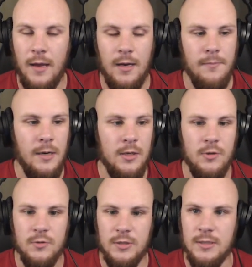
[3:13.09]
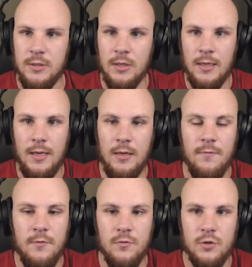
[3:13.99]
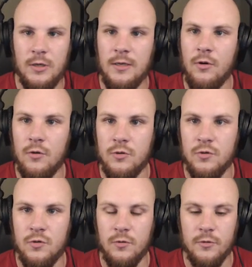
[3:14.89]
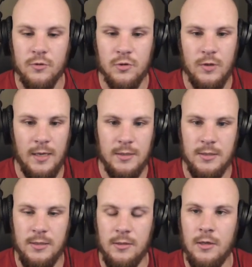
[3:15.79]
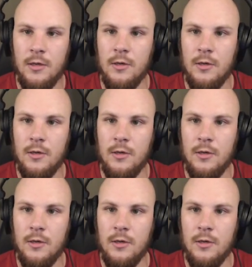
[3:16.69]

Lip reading: And I might use this in the future in other tutorials to actually,